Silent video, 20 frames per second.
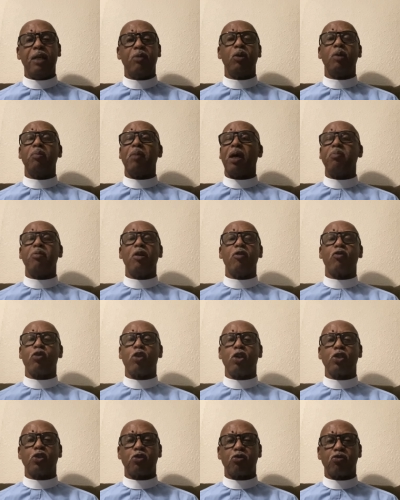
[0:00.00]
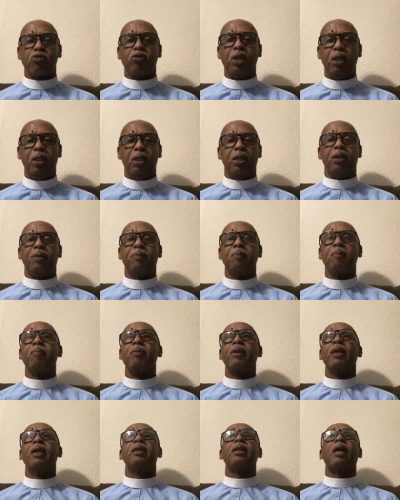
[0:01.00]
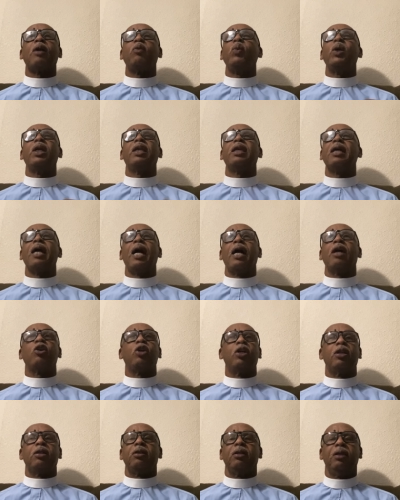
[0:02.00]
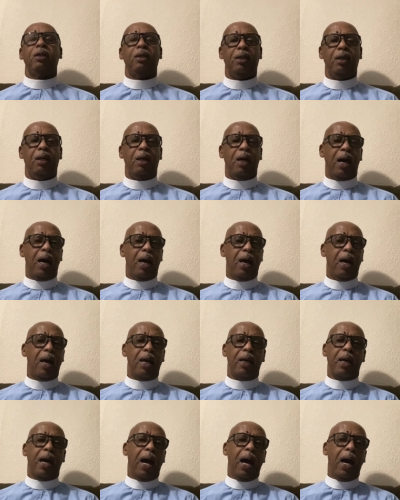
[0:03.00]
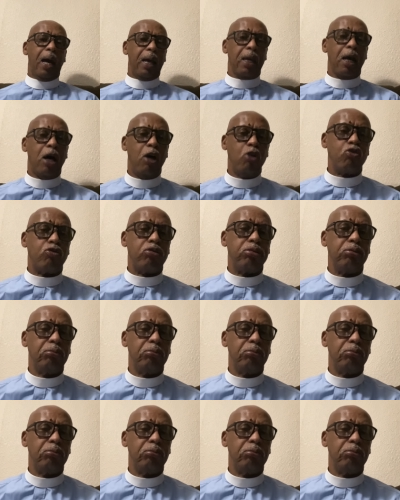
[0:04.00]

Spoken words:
We may be frustrated that we cannot hang out.